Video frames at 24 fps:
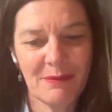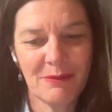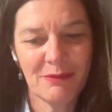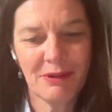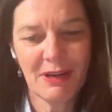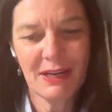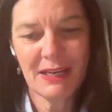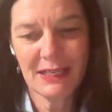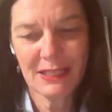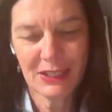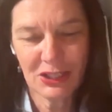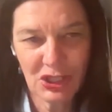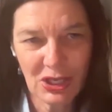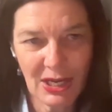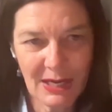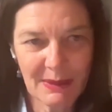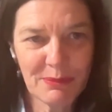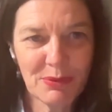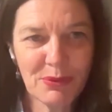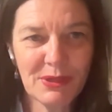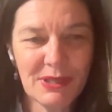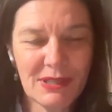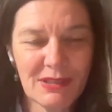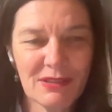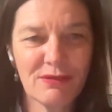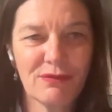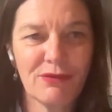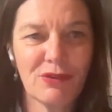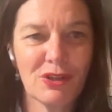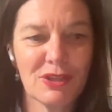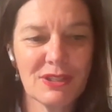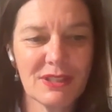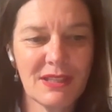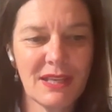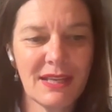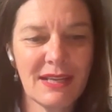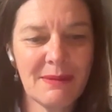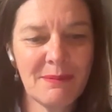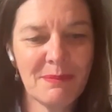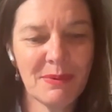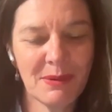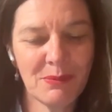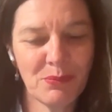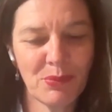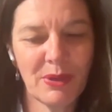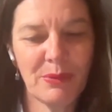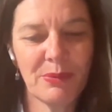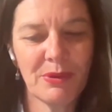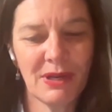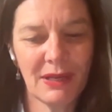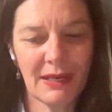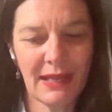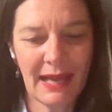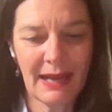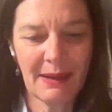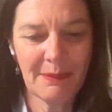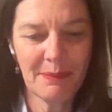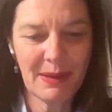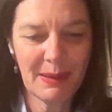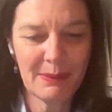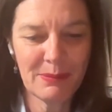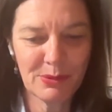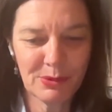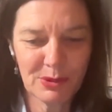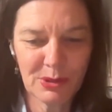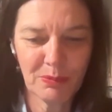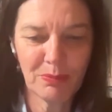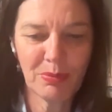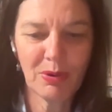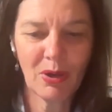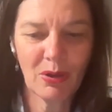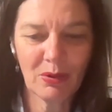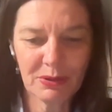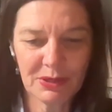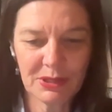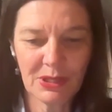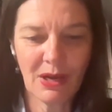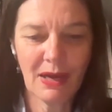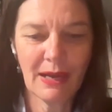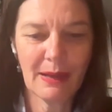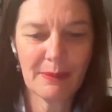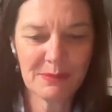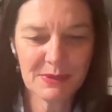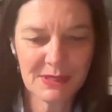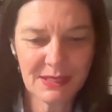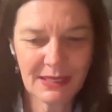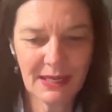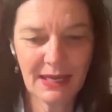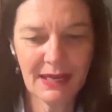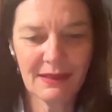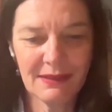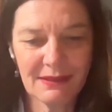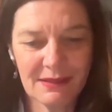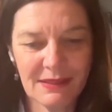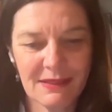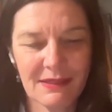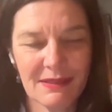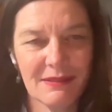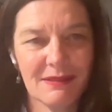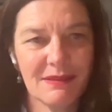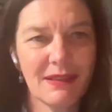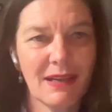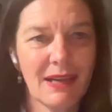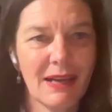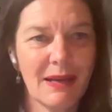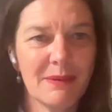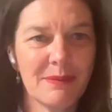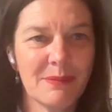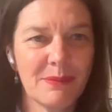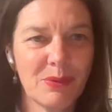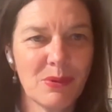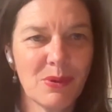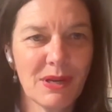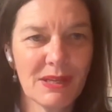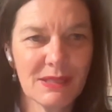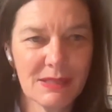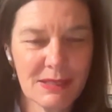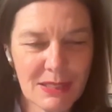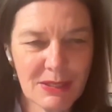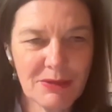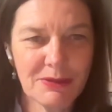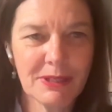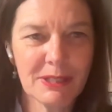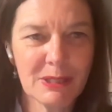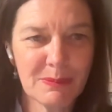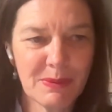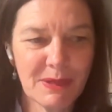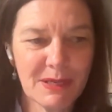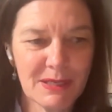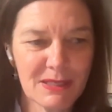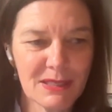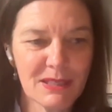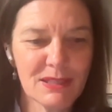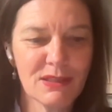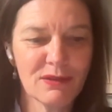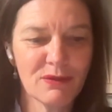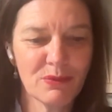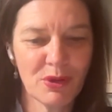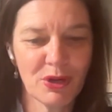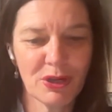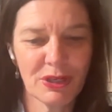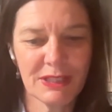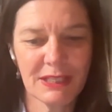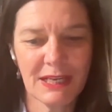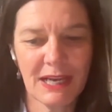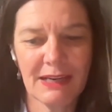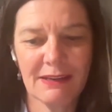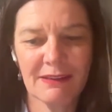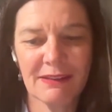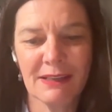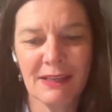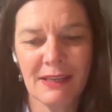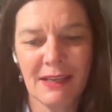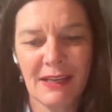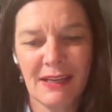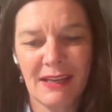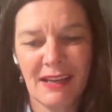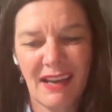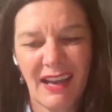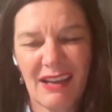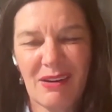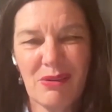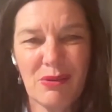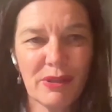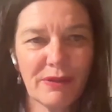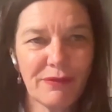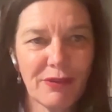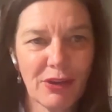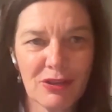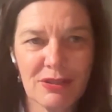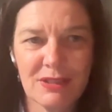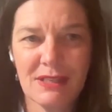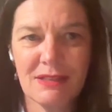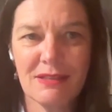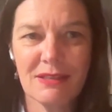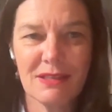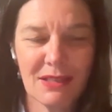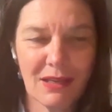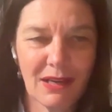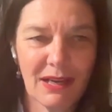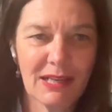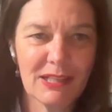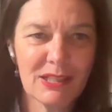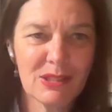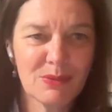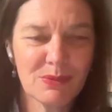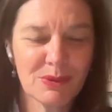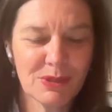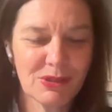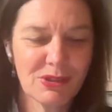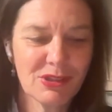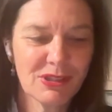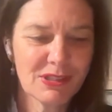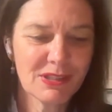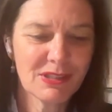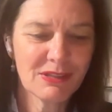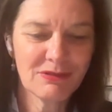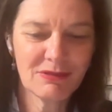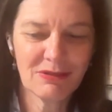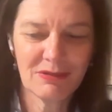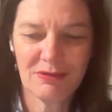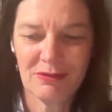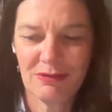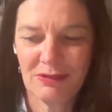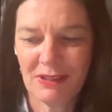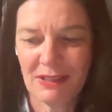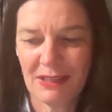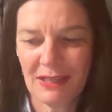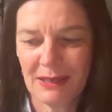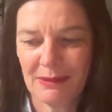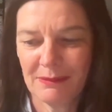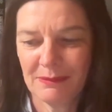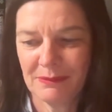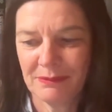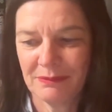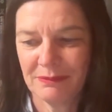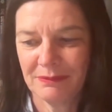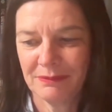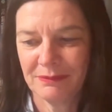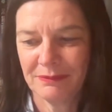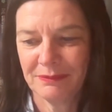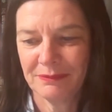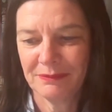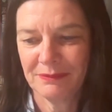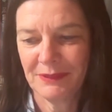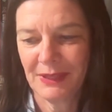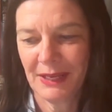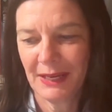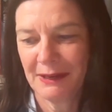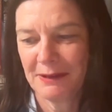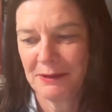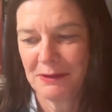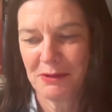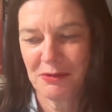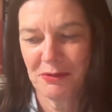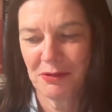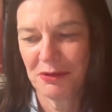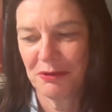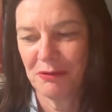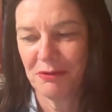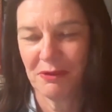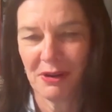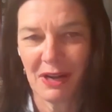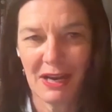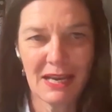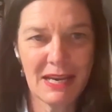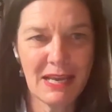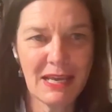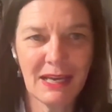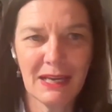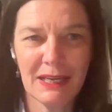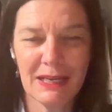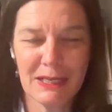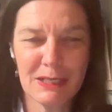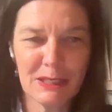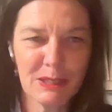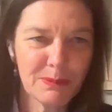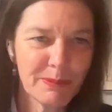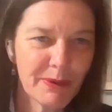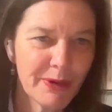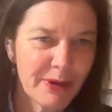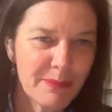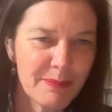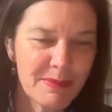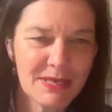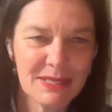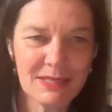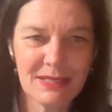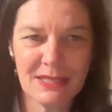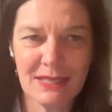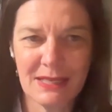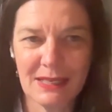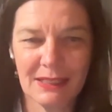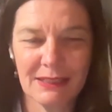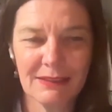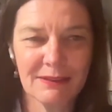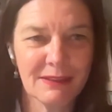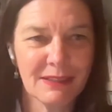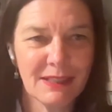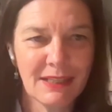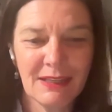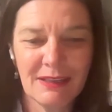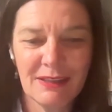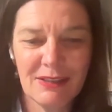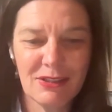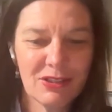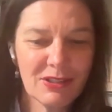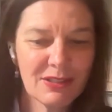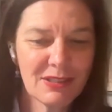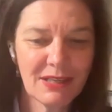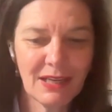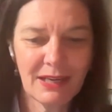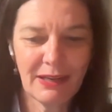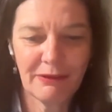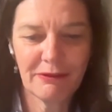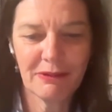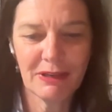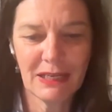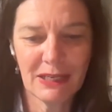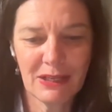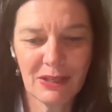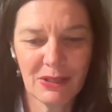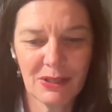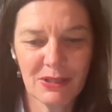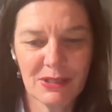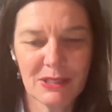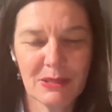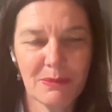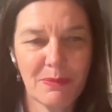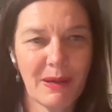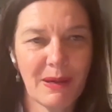regular checkpoints first thing, but we would allow people to block time to get quite serious pieces of work done. And all of those insights were just, through reading and experimenting and just getting really close to